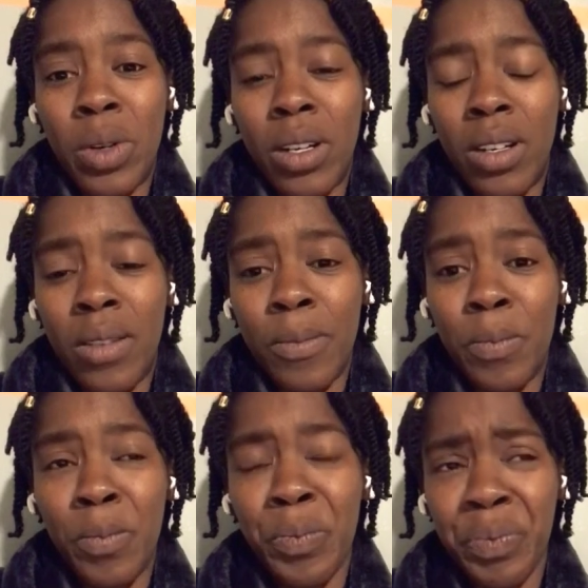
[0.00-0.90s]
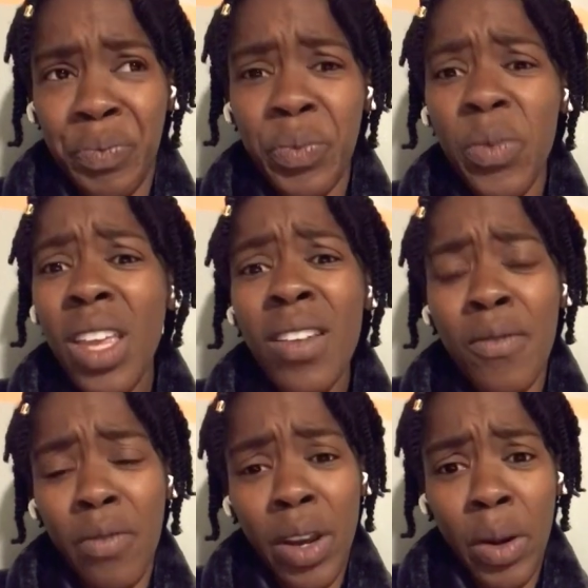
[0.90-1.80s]
a
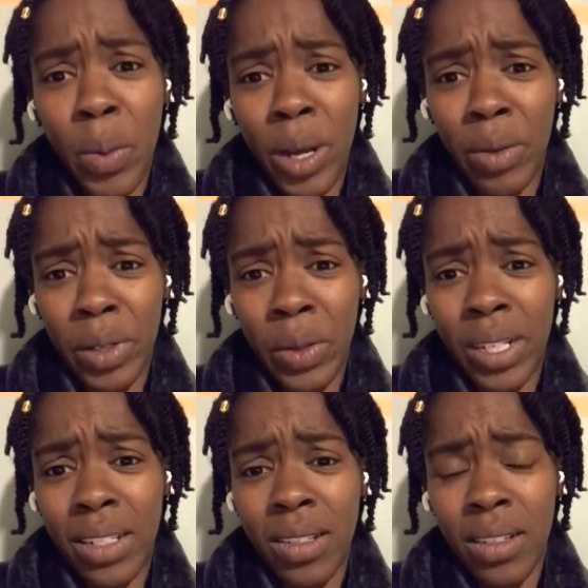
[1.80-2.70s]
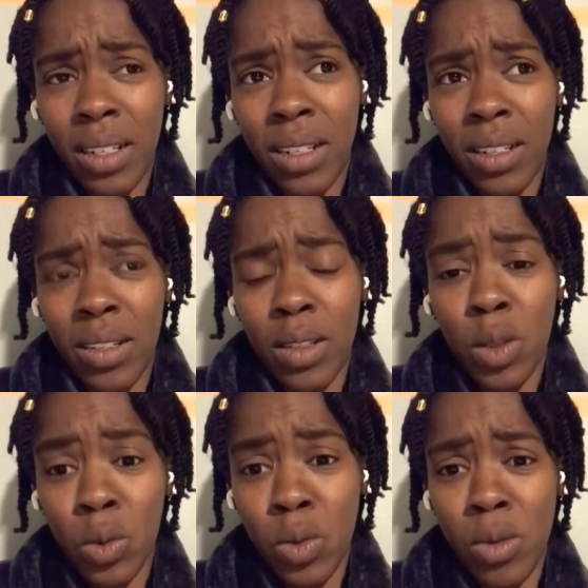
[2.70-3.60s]
very well noted
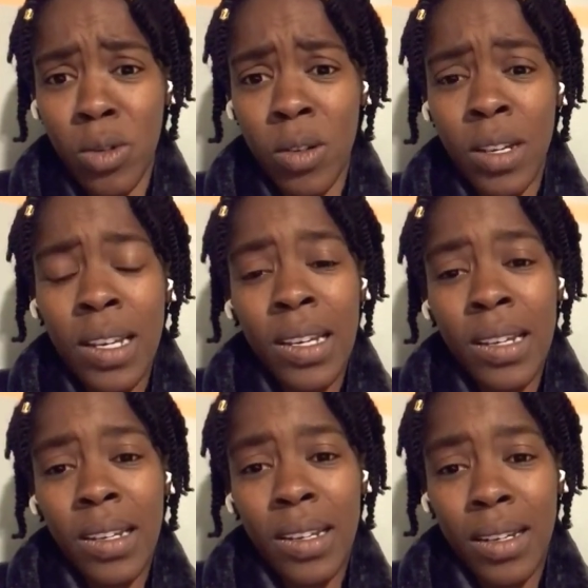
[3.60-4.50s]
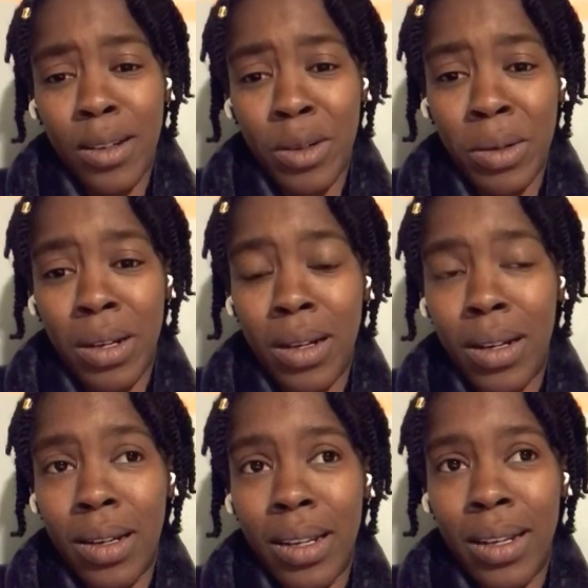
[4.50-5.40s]
school in Accra,
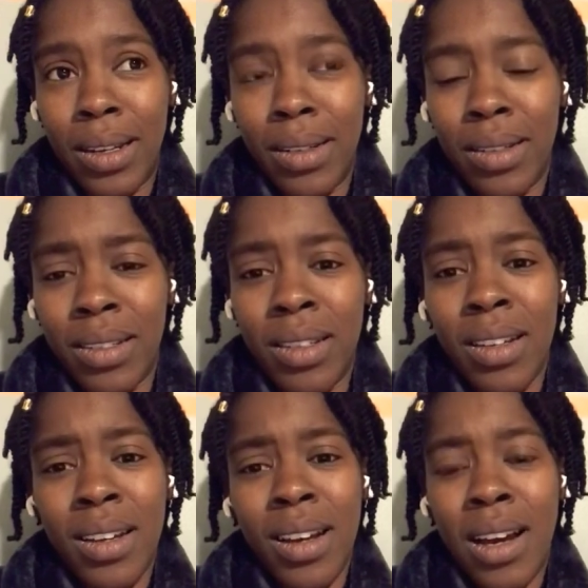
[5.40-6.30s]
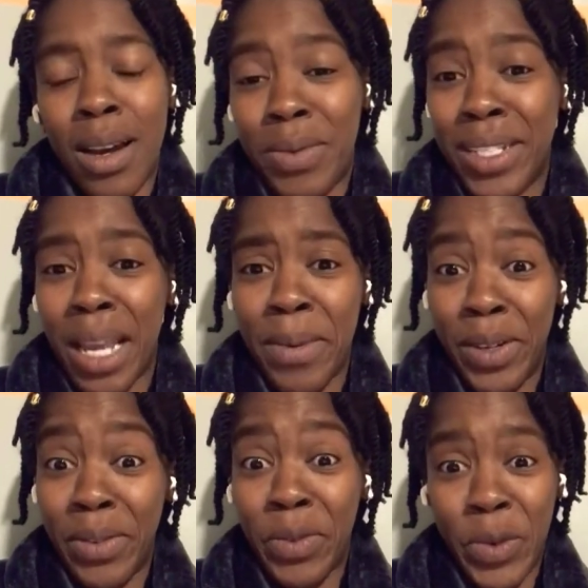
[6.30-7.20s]
and I was able to
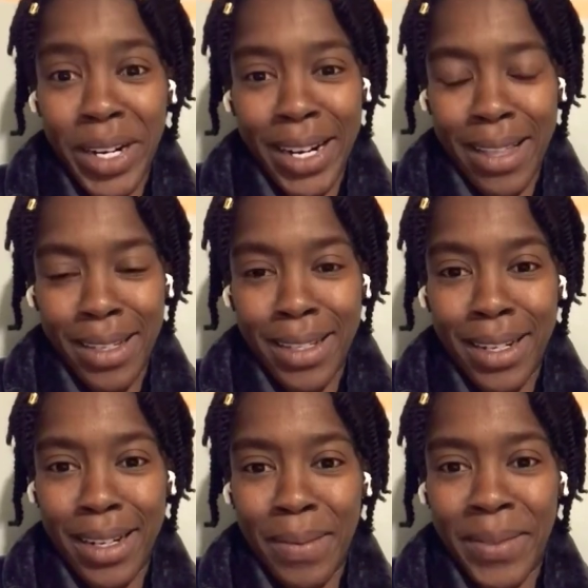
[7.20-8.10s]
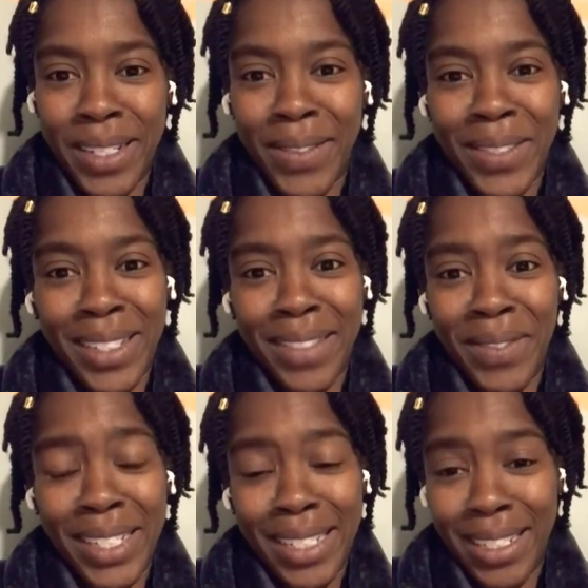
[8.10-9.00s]
afford it at the time because it was
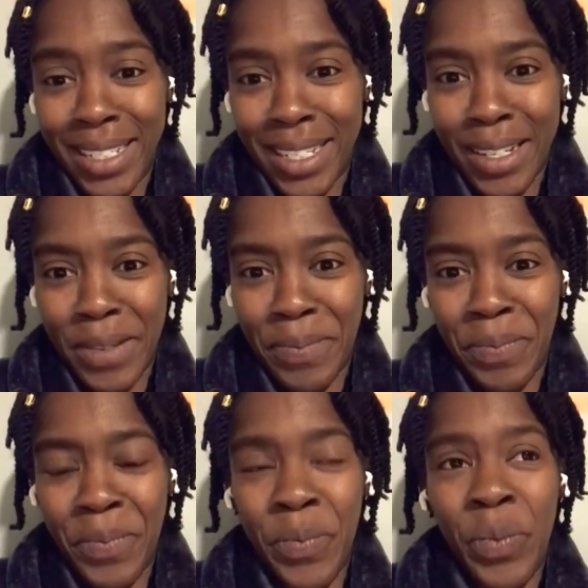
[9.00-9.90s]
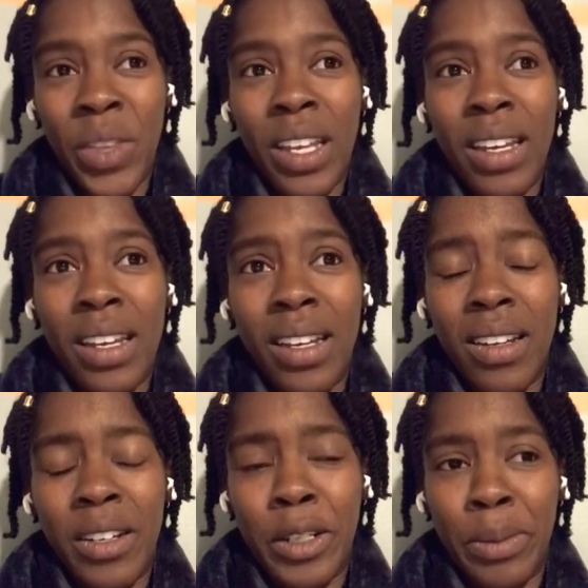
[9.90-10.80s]
really just him.
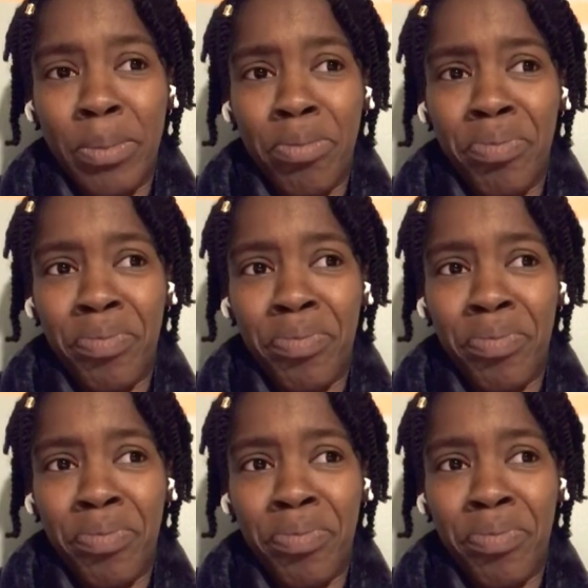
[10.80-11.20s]
And